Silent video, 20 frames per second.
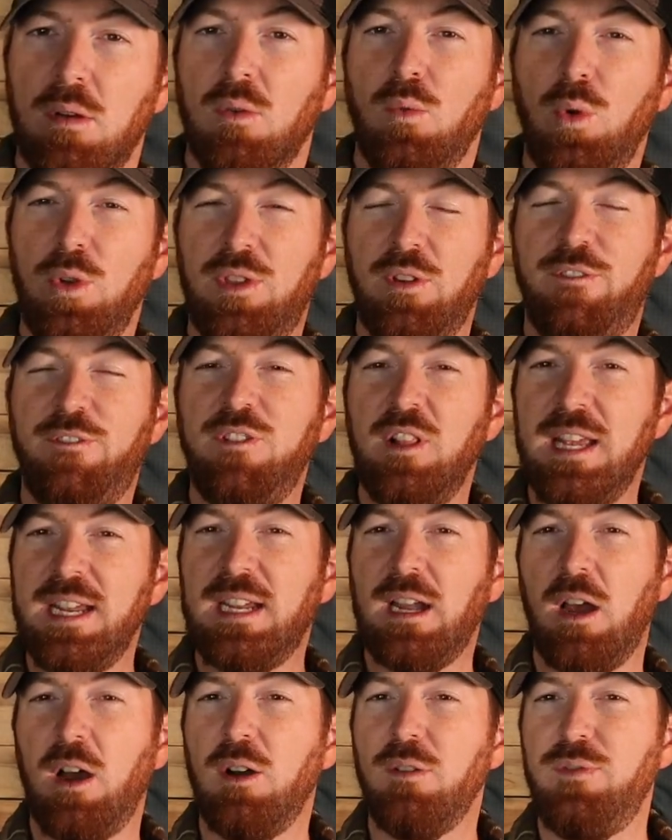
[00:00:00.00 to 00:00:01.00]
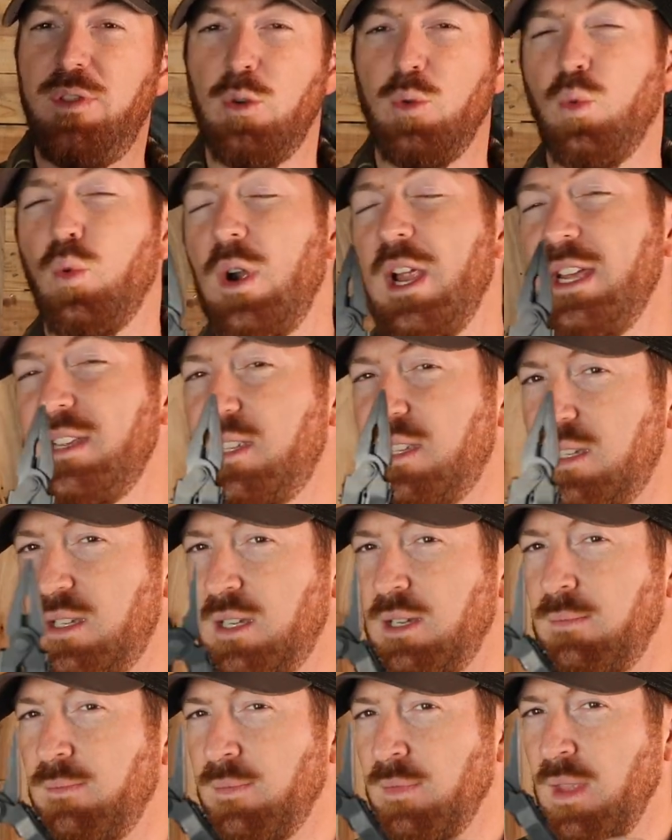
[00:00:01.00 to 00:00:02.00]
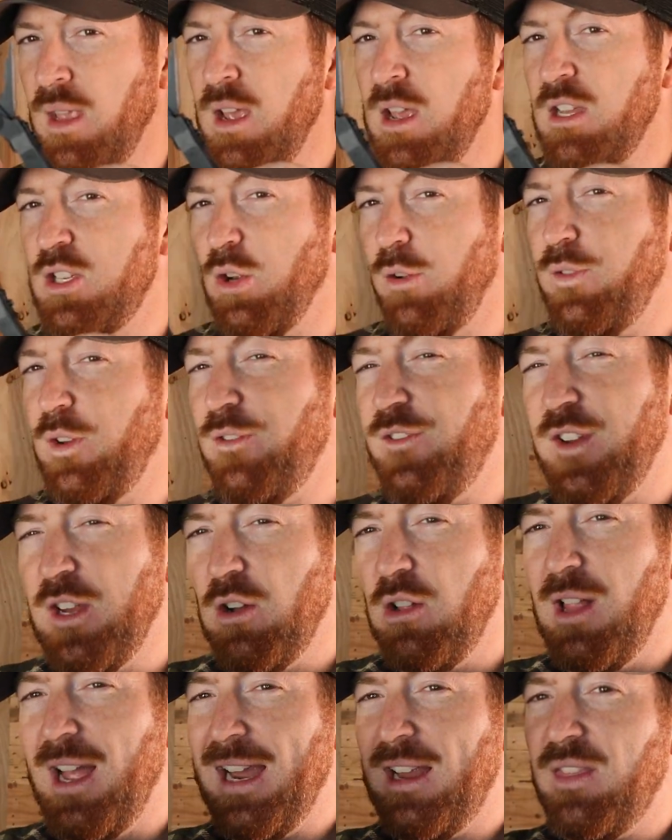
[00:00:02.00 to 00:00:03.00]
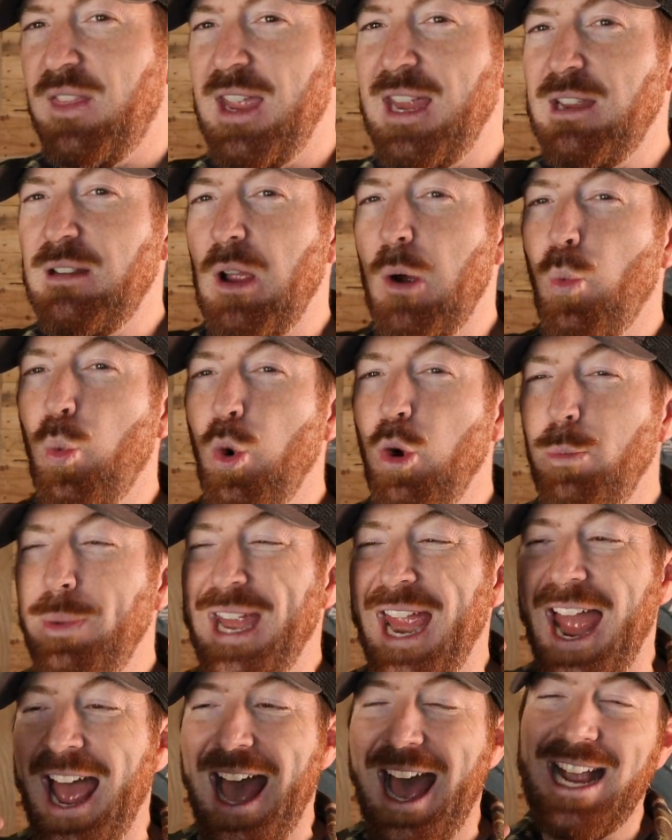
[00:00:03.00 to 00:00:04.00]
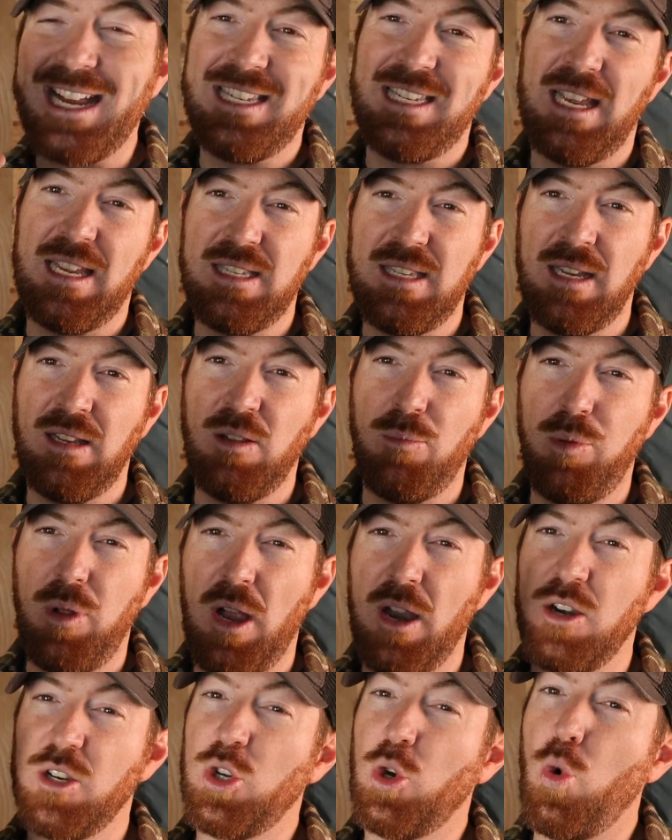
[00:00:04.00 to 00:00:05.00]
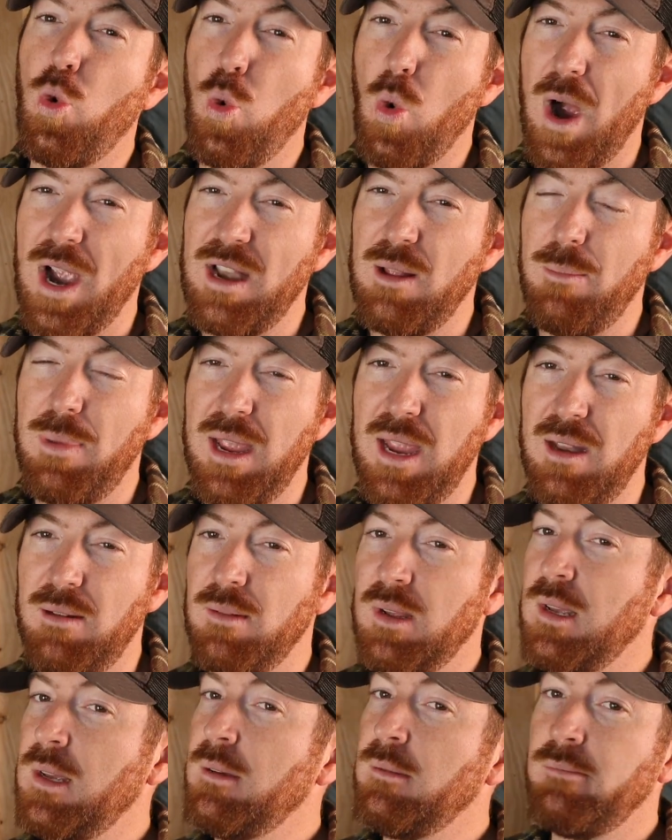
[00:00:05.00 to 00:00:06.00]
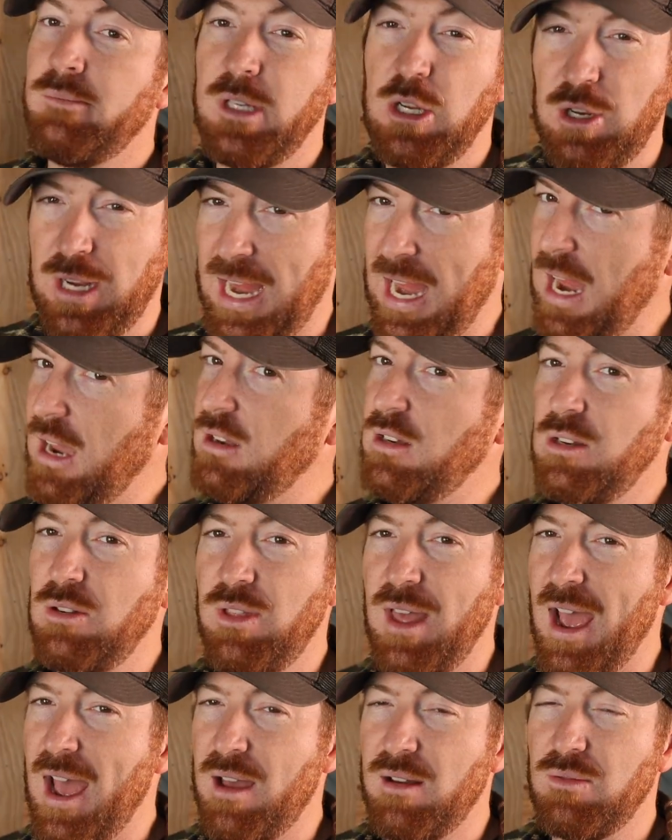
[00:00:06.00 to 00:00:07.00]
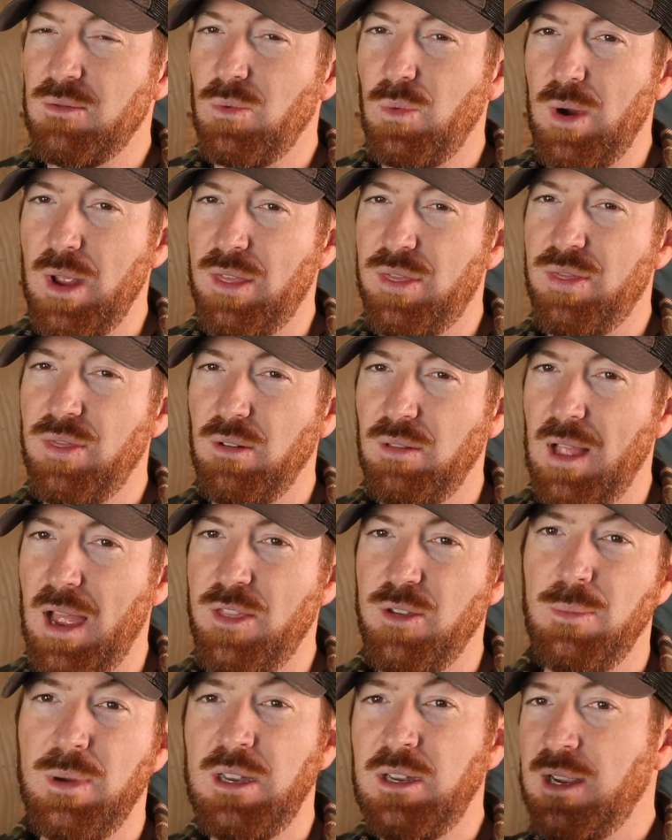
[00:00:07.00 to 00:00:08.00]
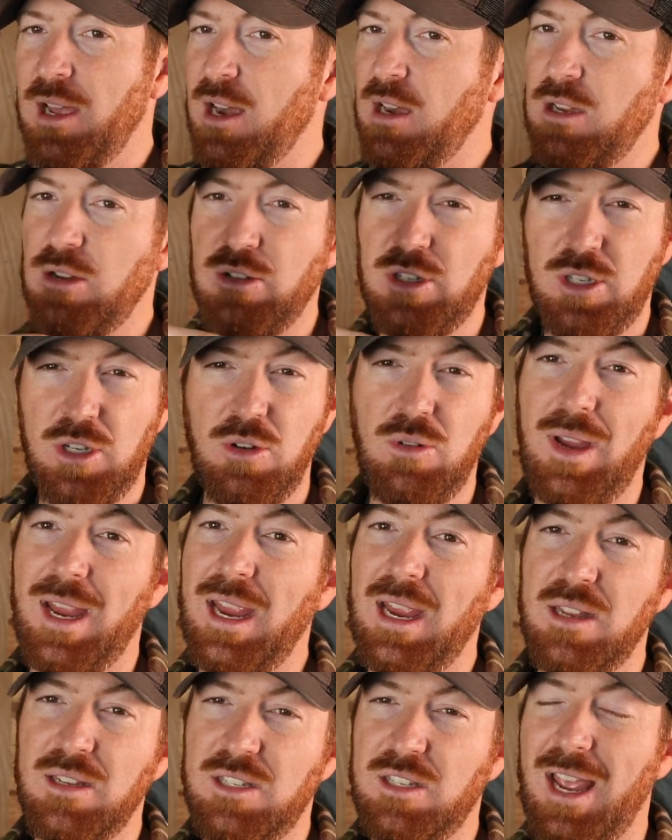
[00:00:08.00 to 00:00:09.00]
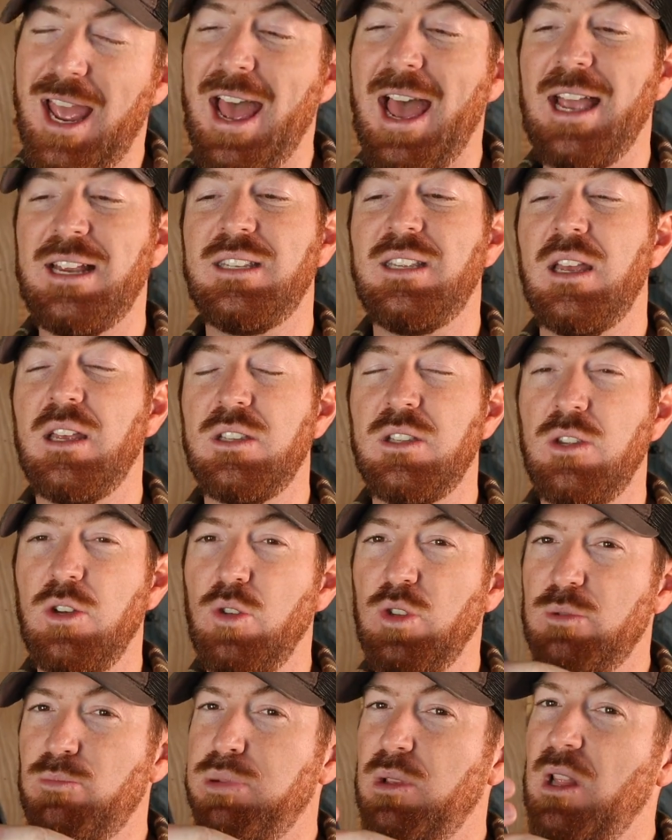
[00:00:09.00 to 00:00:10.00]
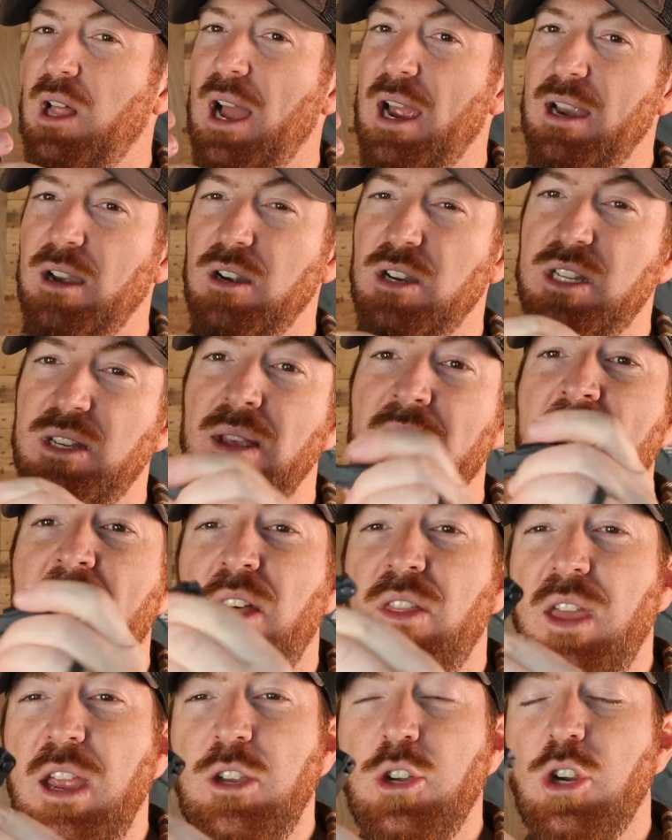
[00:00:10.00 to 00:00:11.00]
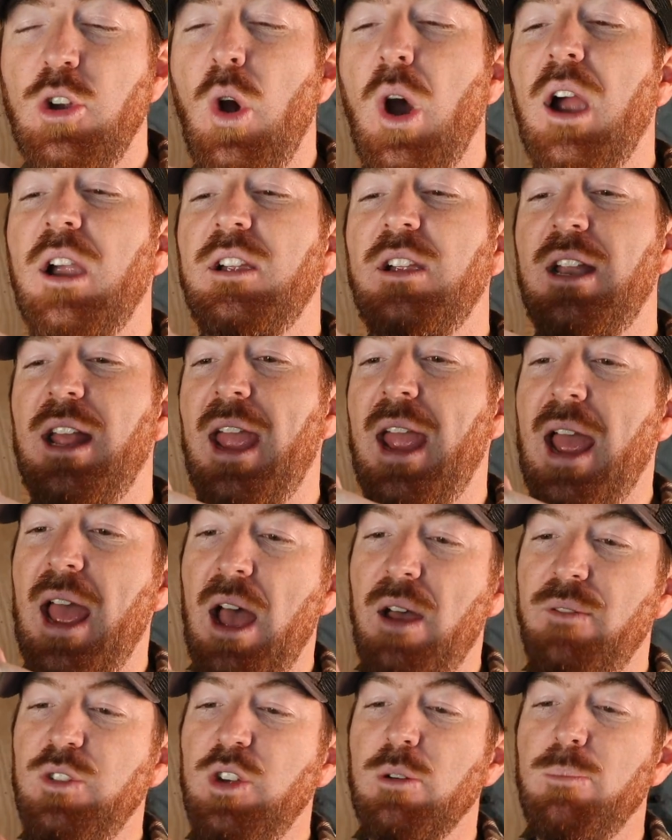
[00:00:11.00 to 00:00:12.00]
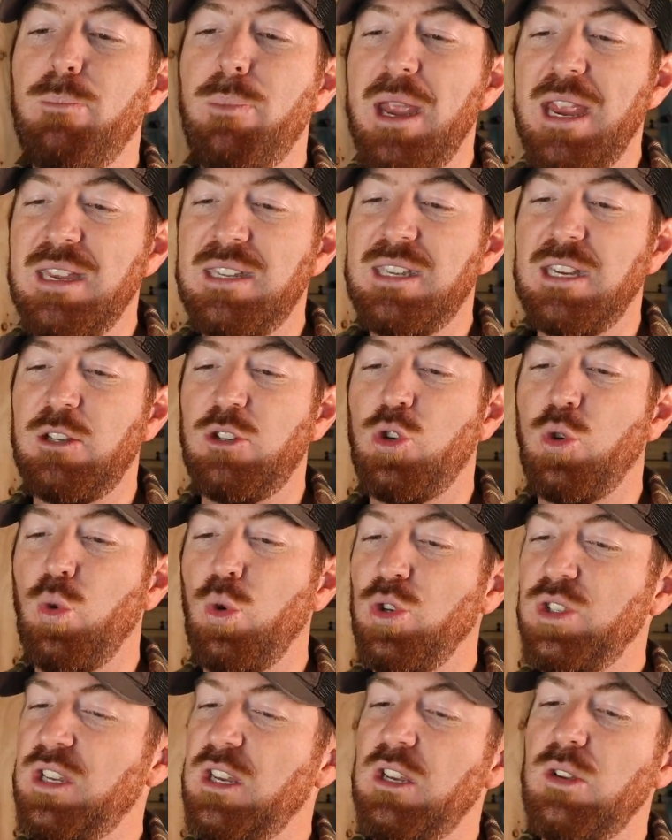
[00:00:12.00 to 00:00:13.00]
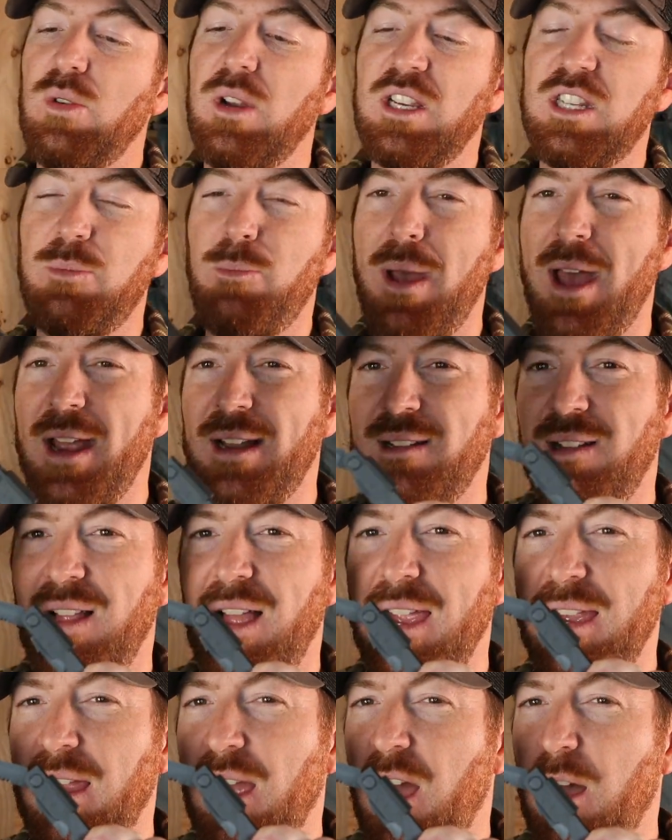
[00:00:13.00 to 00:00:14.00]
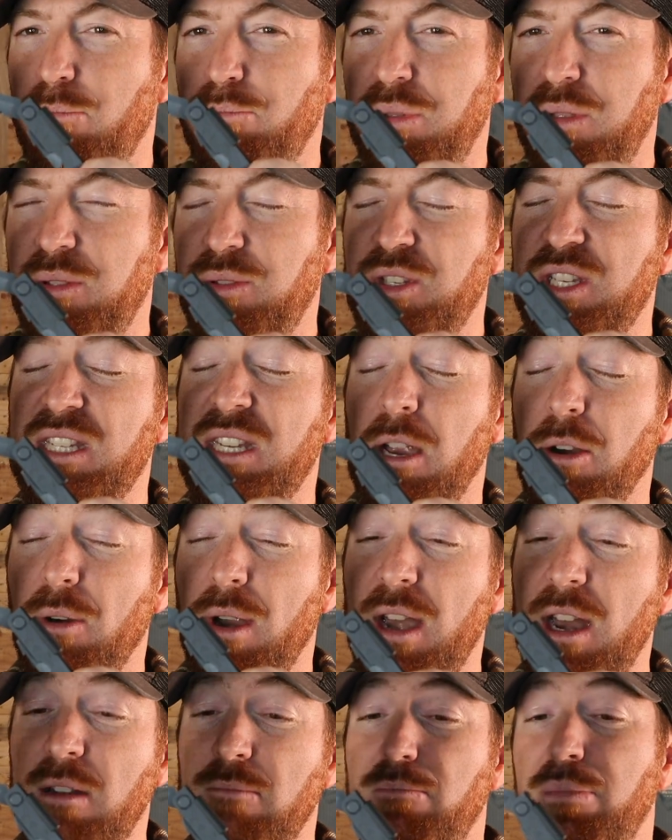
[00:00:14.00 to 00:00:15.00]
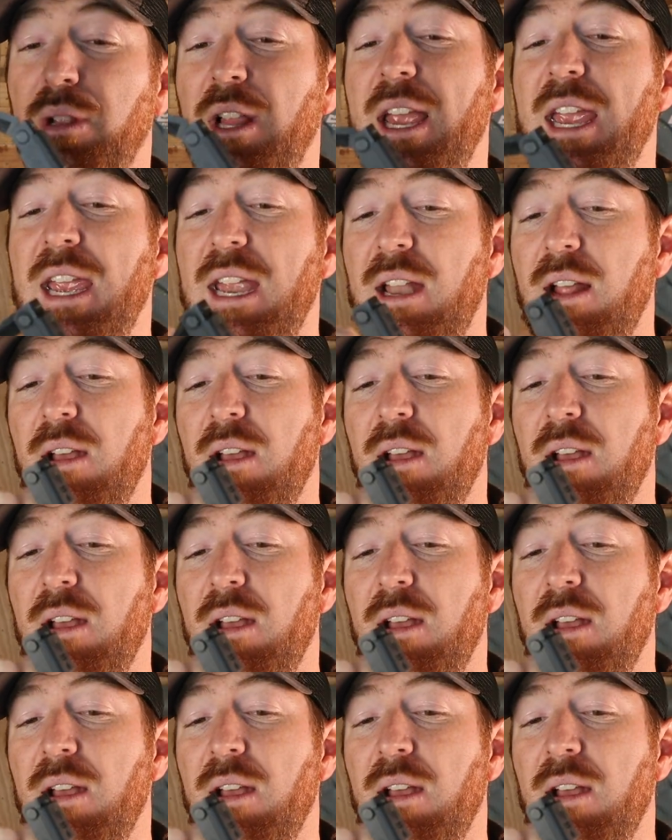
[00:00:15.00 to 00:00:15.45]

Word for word: with a flick of the wrist. So if you feel like they will be accessing the pliers quite a bit, you can't do that with the Leatherman. You got to use two hands to access those pliers. Then you are going to have your basic tools that you would expect, like a serrated blade,